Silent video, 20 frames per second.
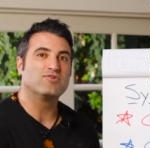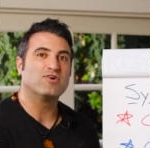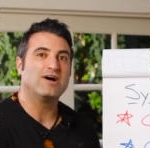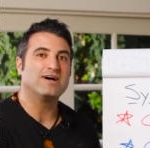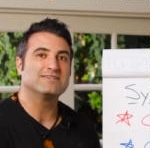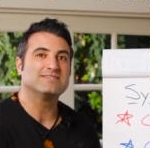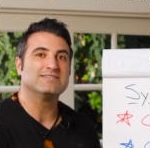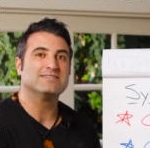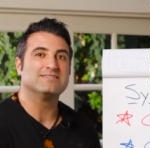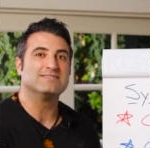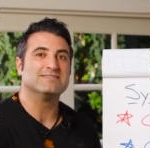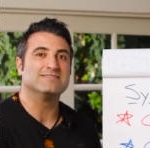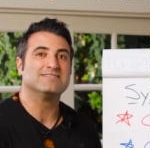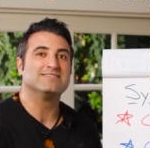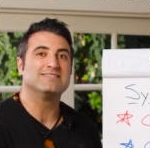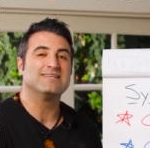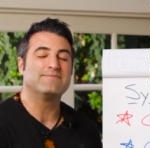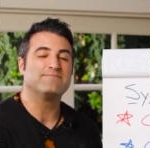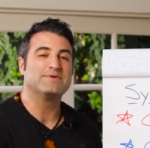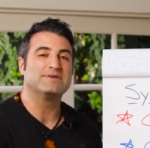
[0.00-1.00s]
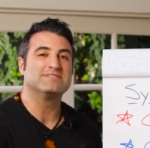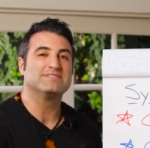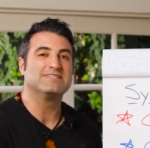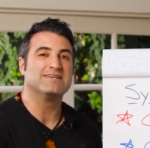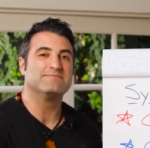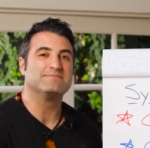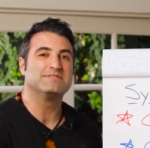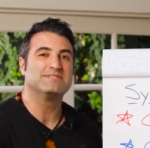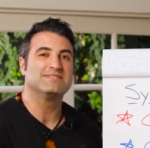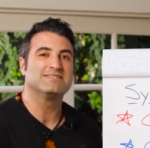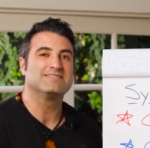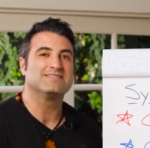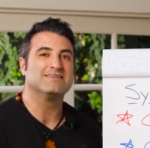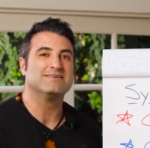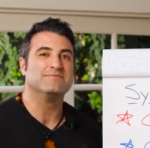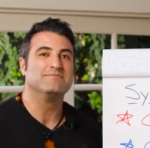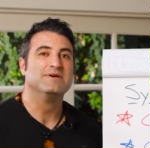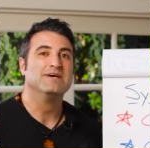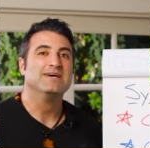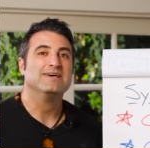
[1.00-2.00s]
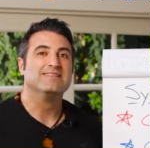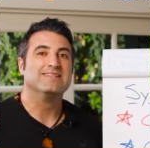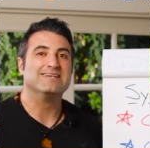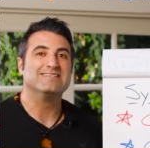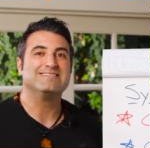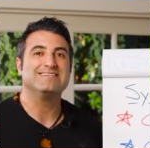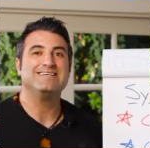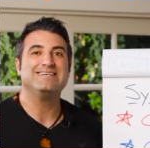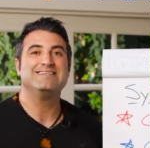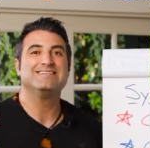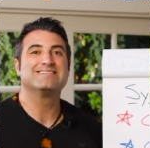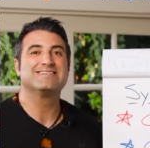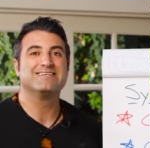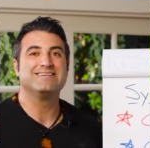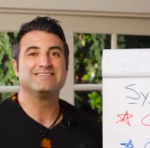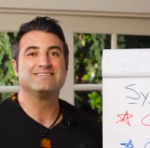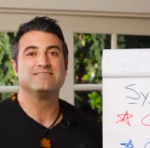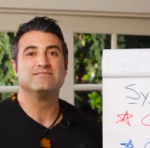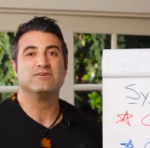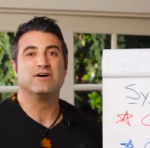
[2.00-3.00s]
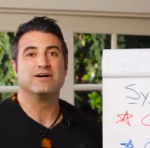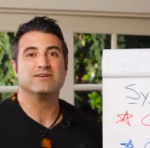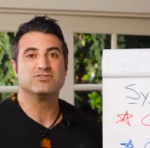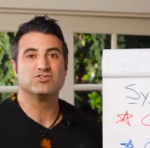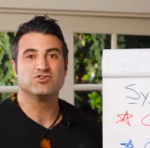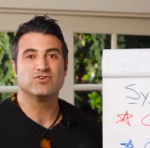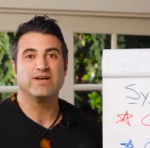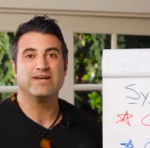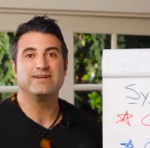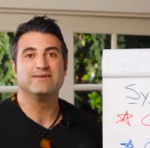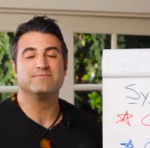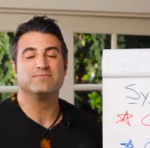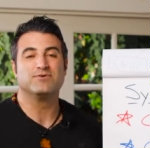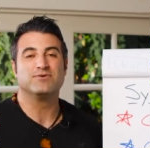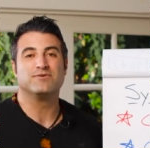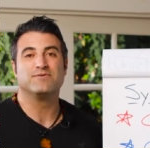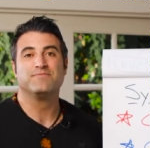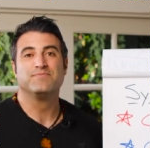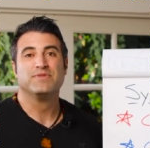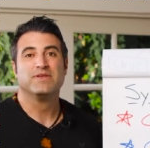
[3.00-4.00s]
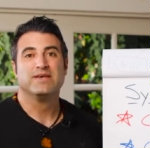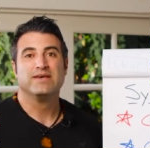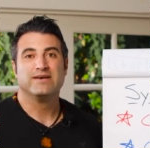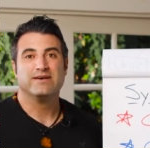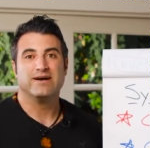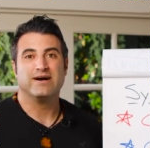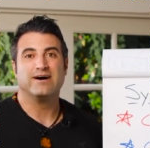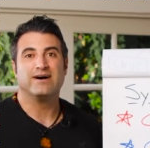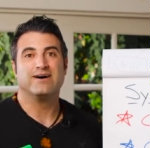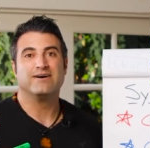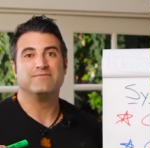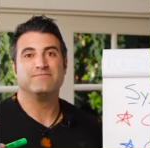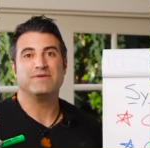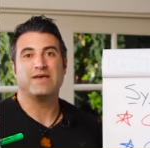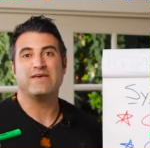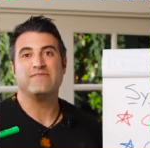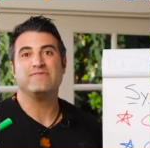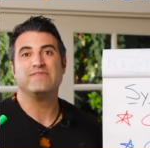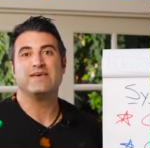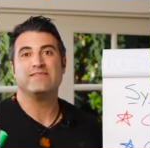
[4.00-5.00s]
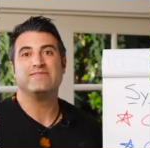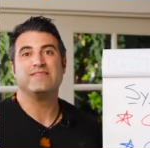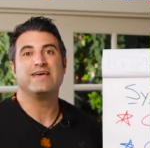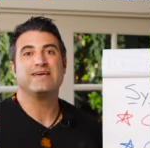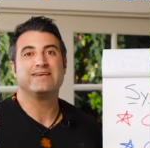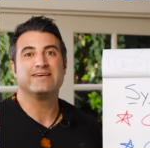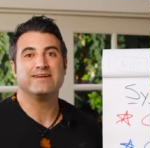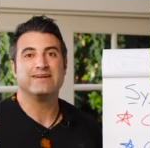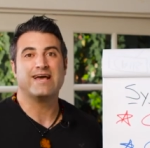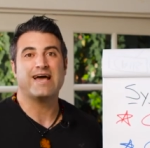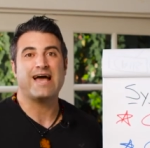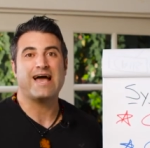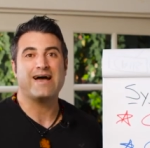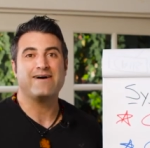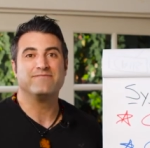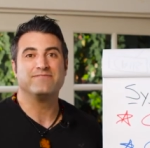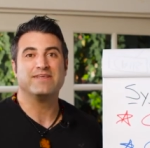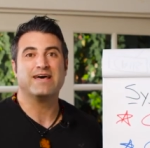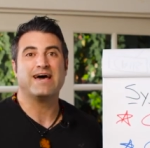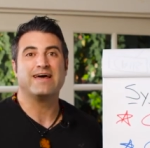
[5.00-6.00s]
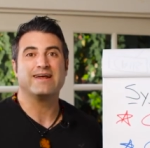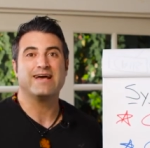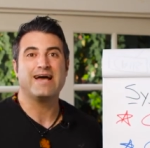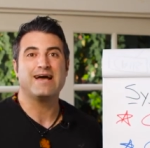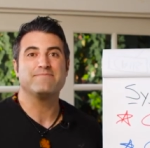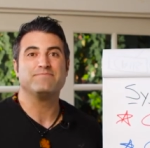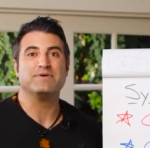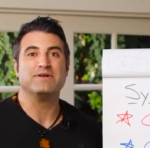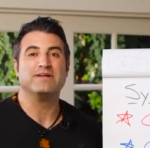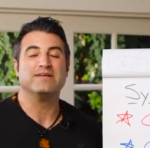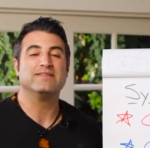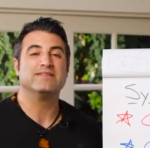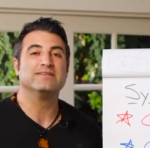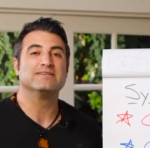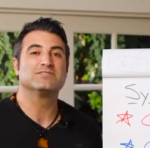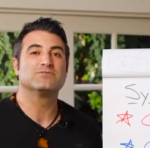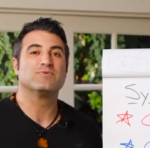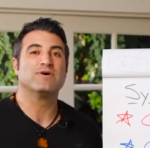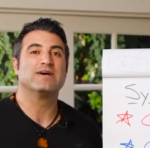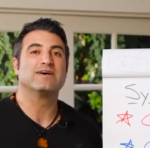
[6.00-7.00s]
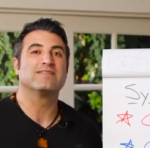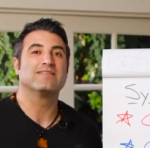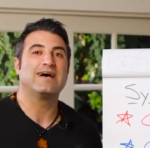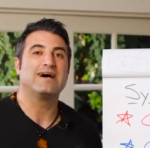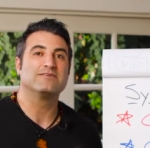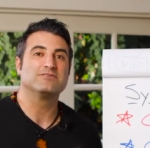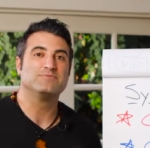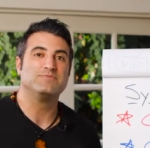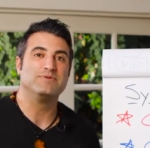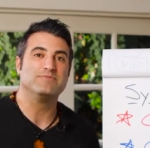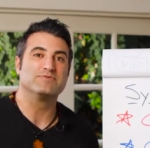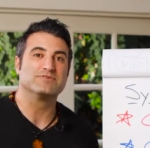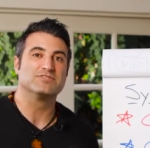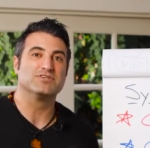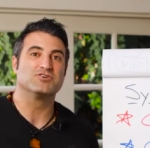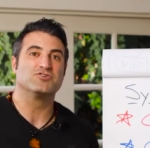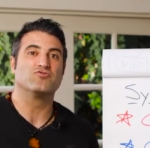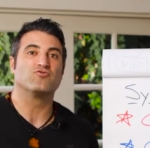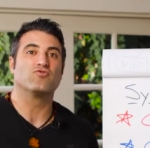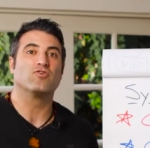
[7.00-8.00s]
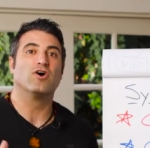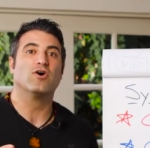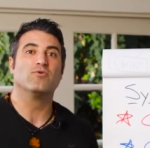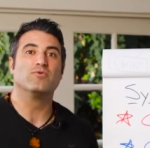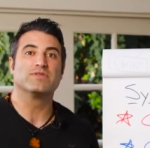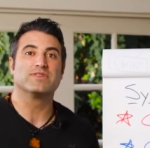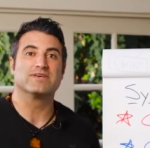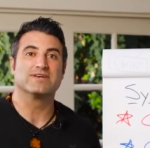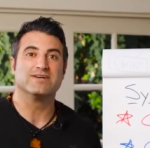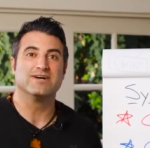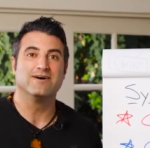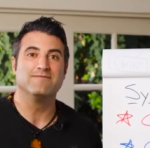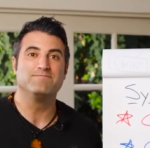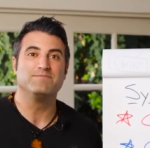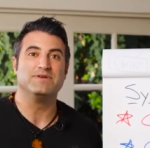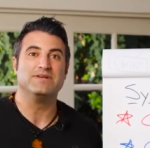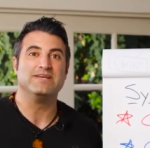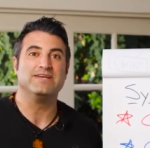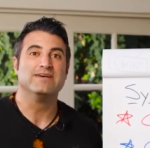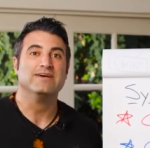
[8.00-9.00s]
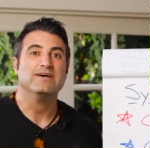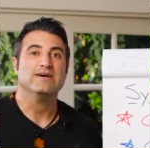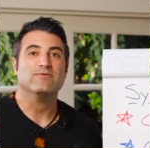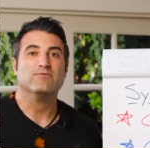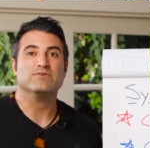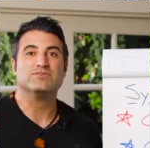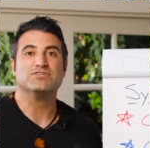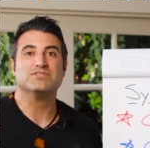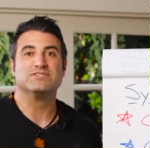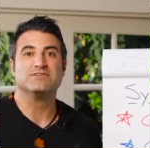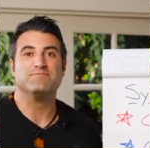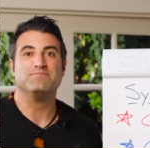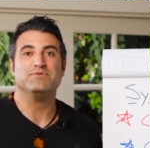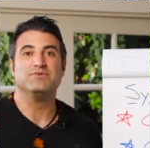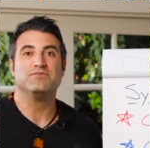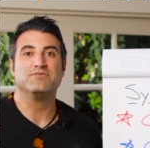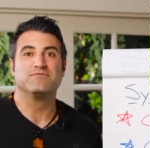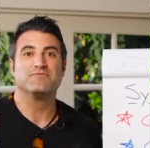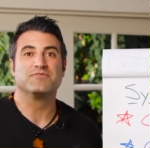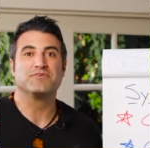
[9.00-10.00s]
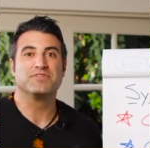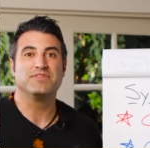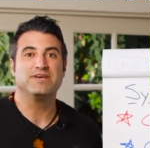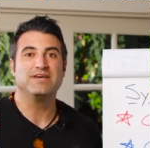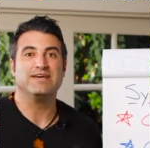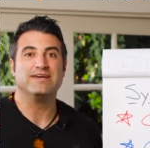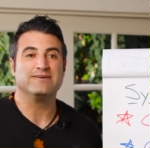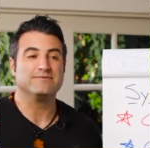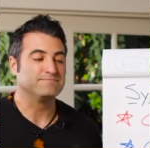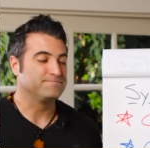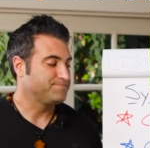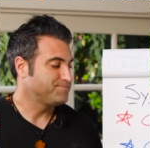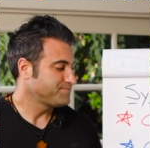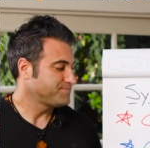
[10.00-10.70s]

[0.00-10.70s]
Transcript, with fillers: process and step-by-step system that's easily uh, trainable, um, and then they can have that happen. And this way allows people to grow with the company, which is a beautiful thing.